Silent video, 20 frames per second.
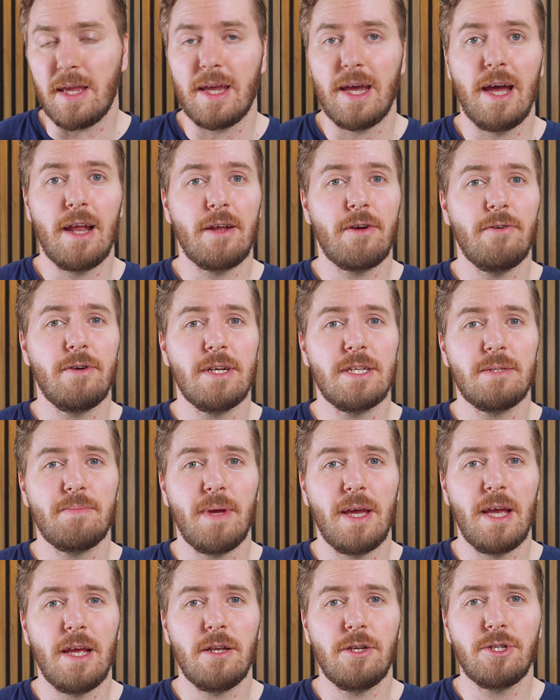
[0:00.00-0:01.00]
categories
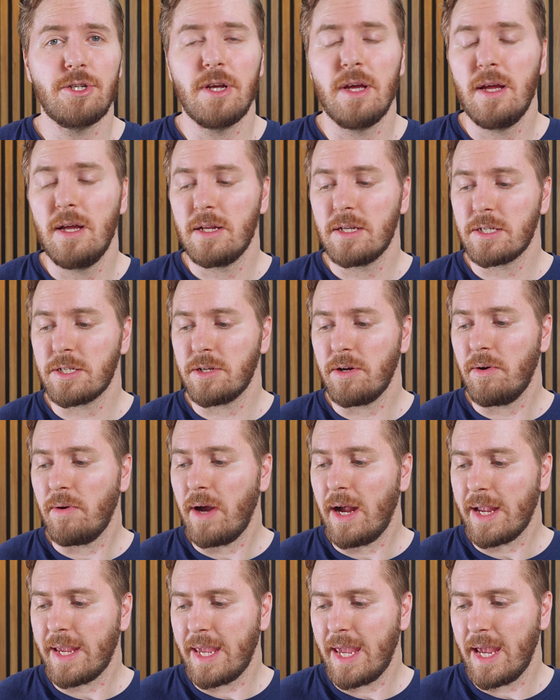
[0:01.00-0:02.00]
page, so
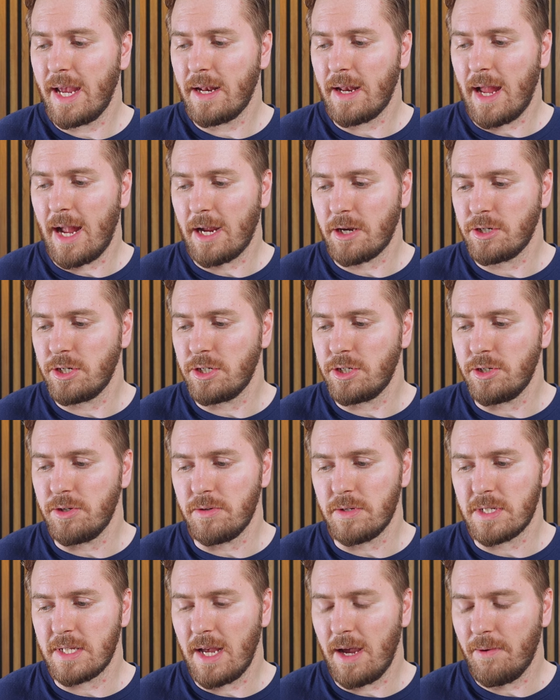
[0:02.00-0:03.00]
I can't actually
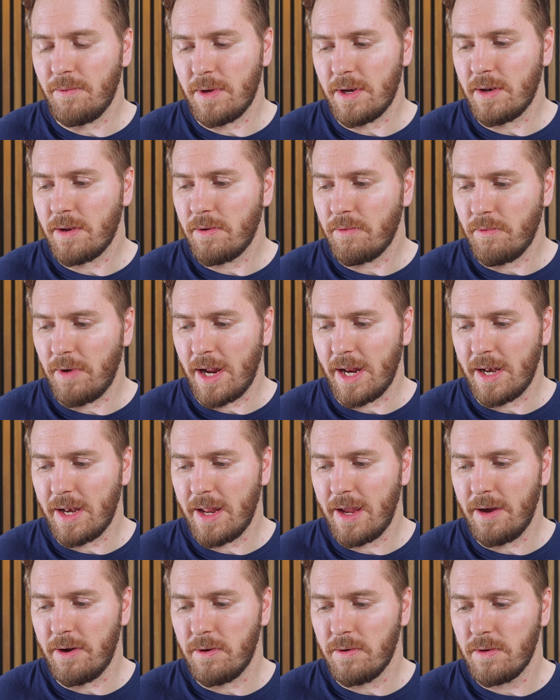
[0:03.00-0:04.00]
choose that one right
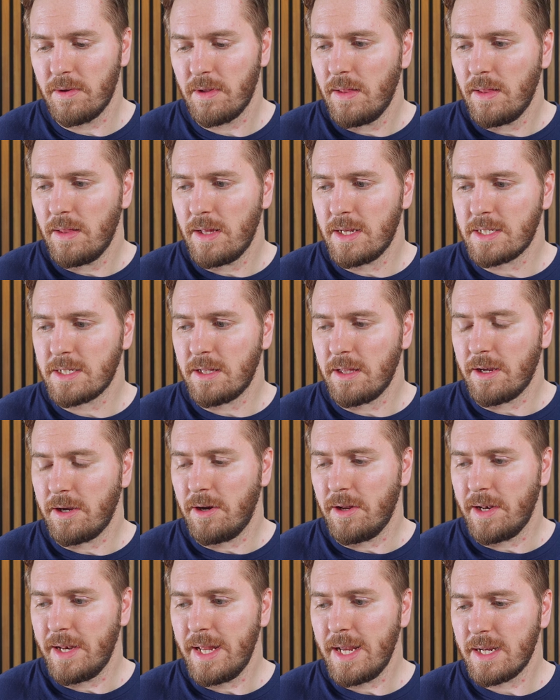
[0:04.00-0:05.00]
now. Let's click
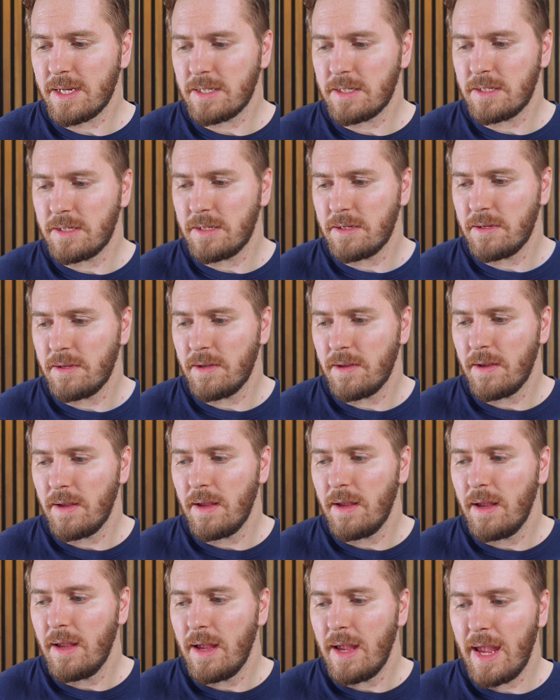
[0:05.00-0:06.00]
on Next,
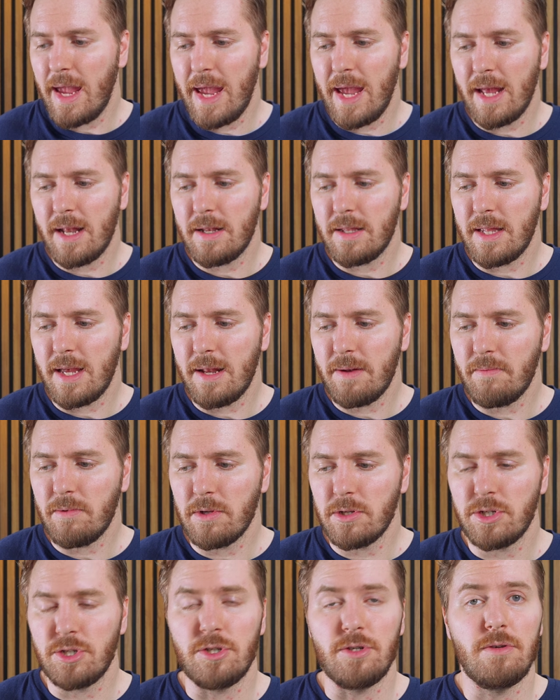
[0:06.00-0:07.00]
and then
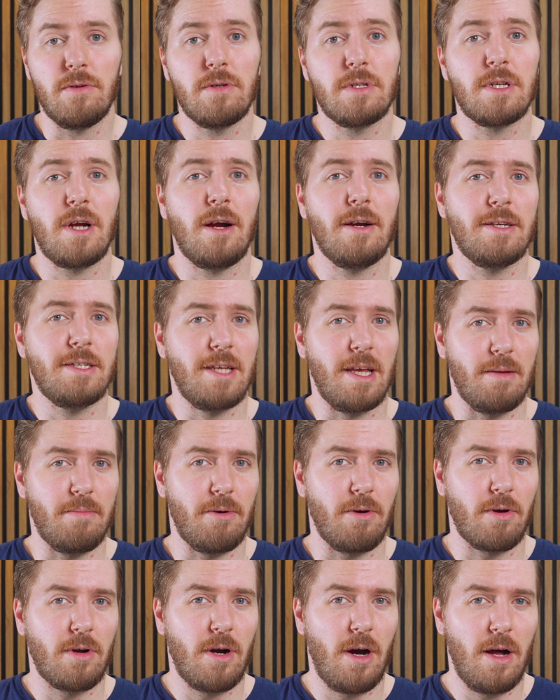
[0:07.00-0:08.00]
we'll choose our
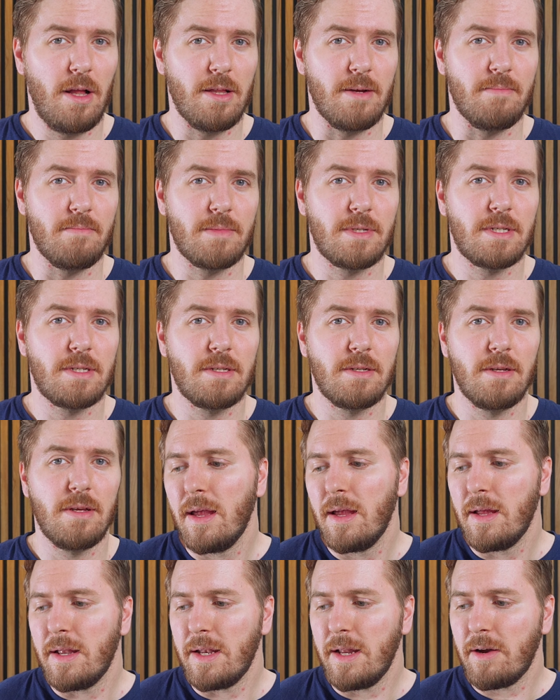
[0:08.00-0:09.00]
table columns.
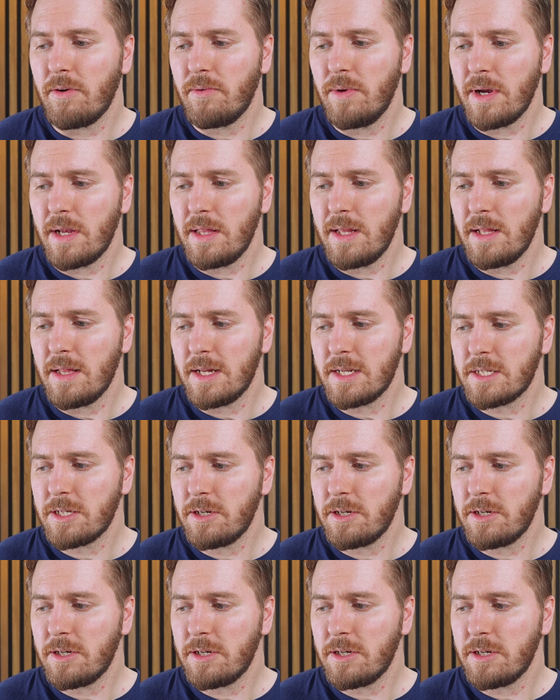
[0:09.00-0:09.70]
Now quickly, let's